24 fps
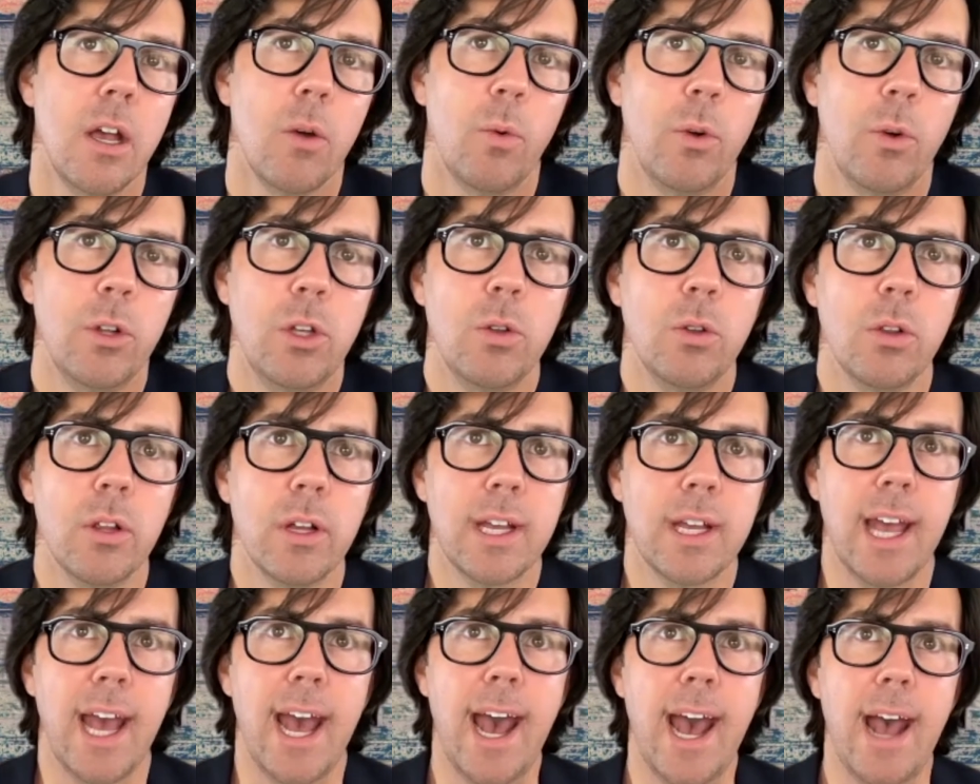When you
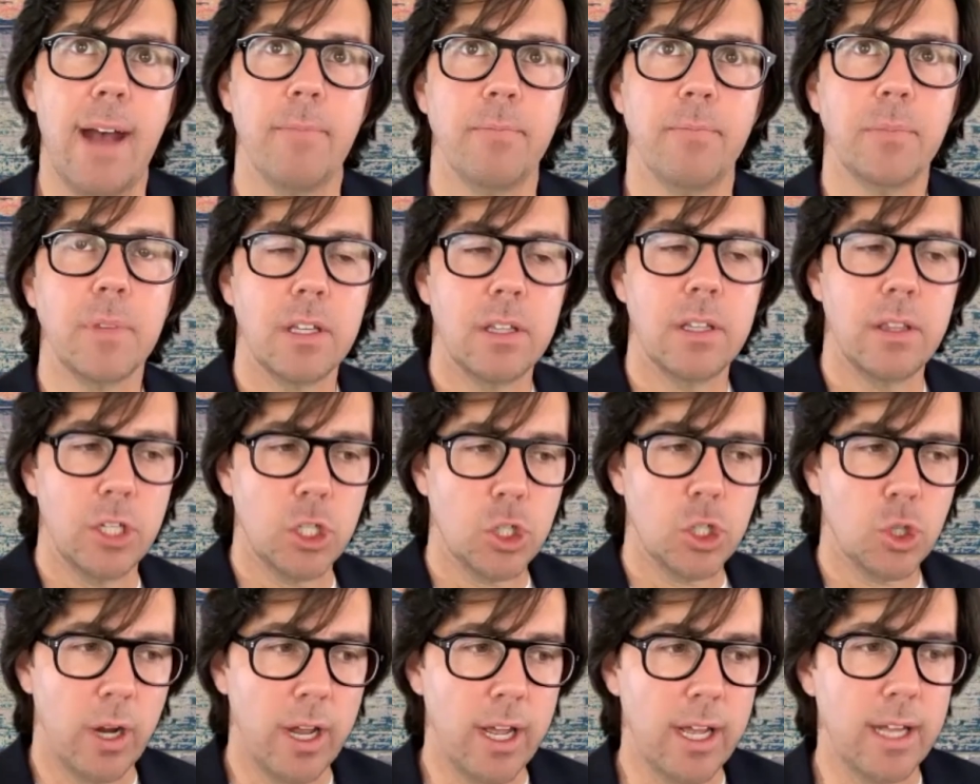look at the
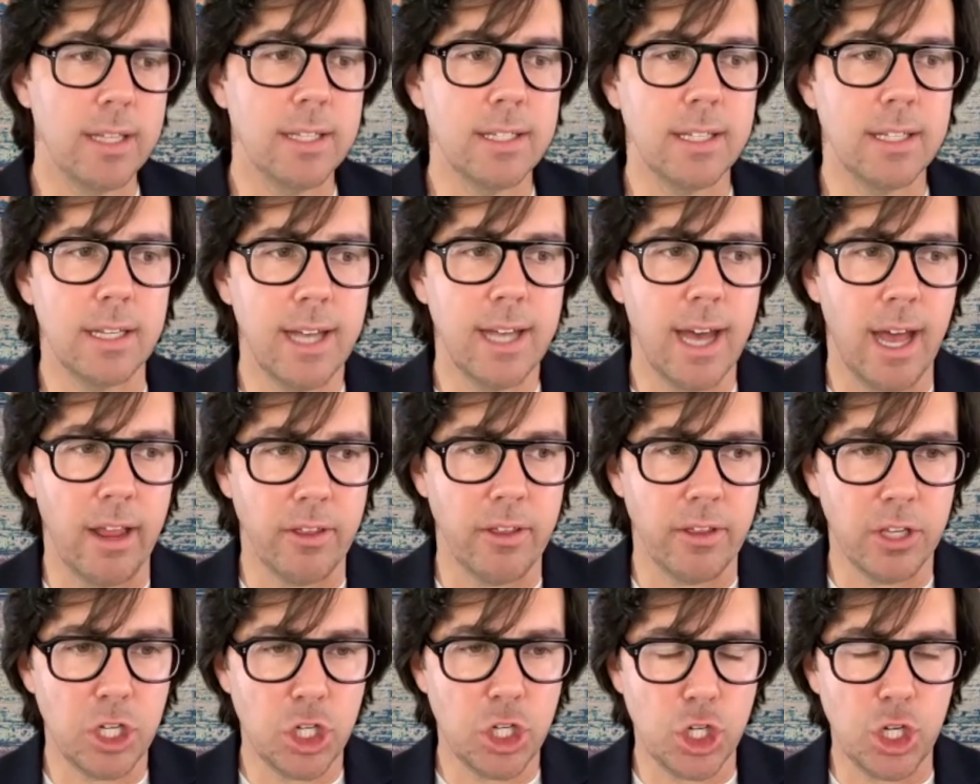trends and kind
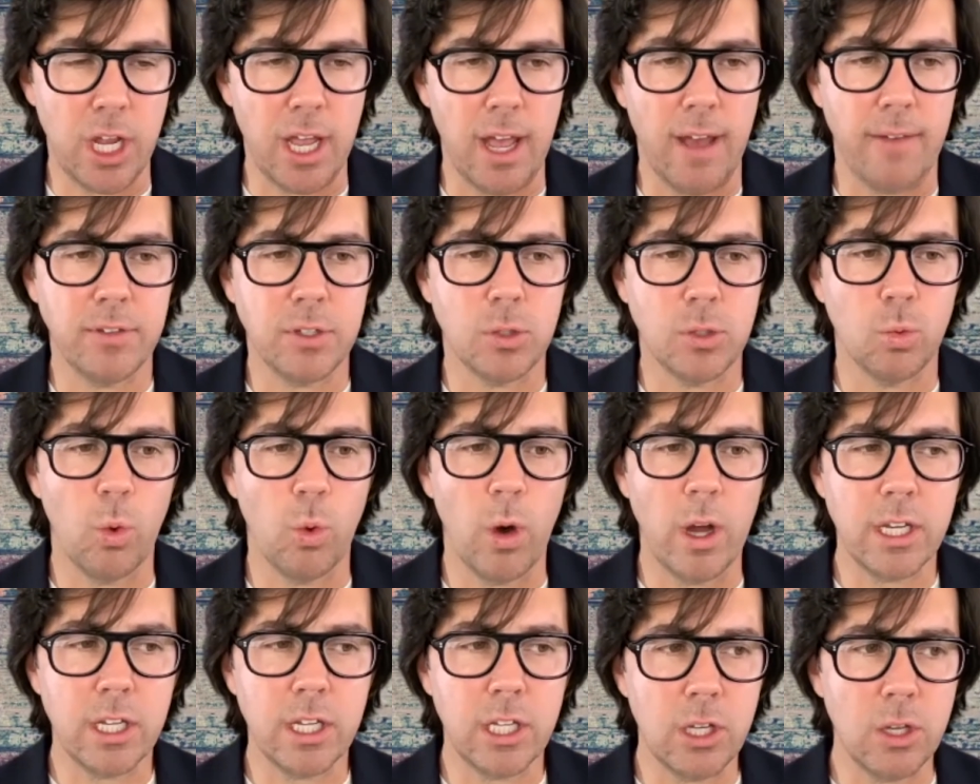of the shifts,
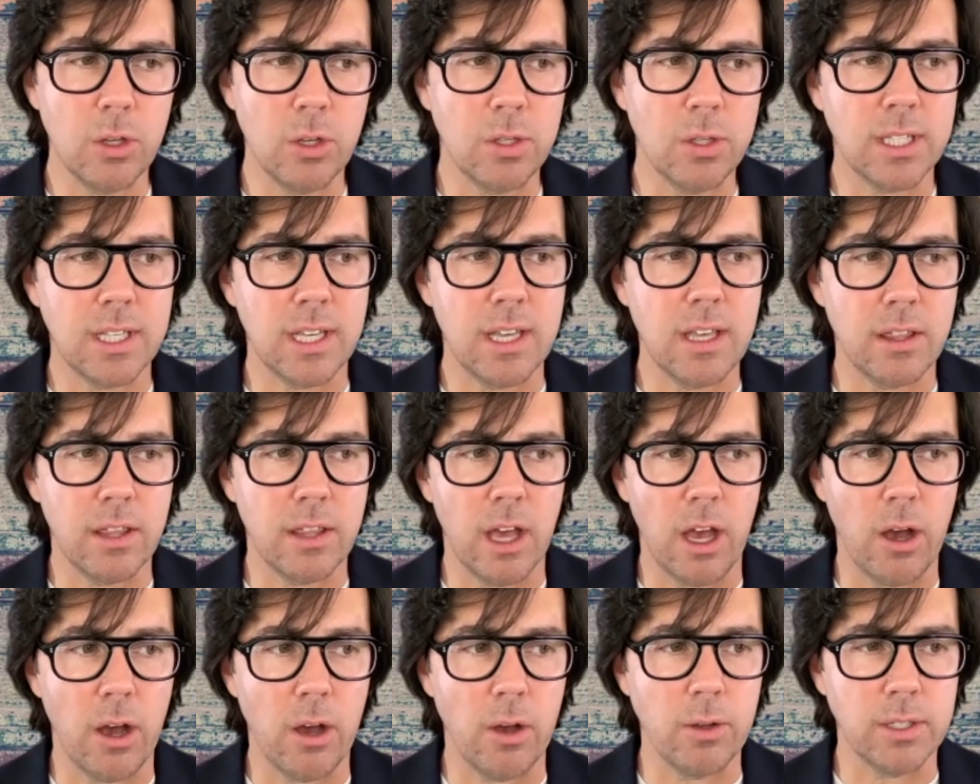what do you see
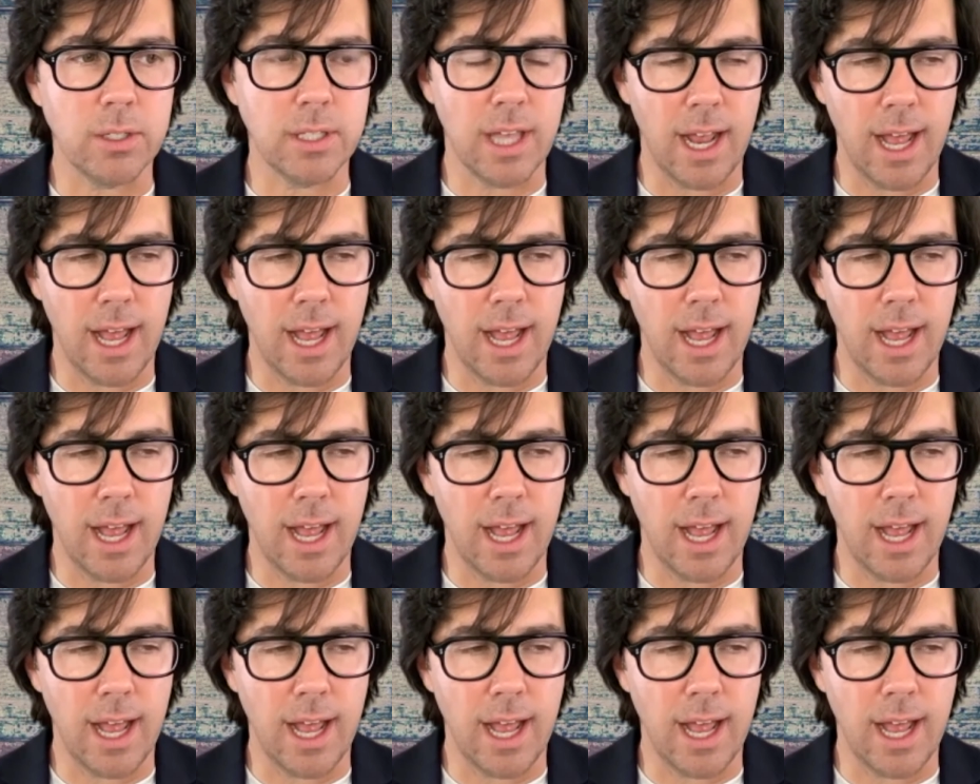those?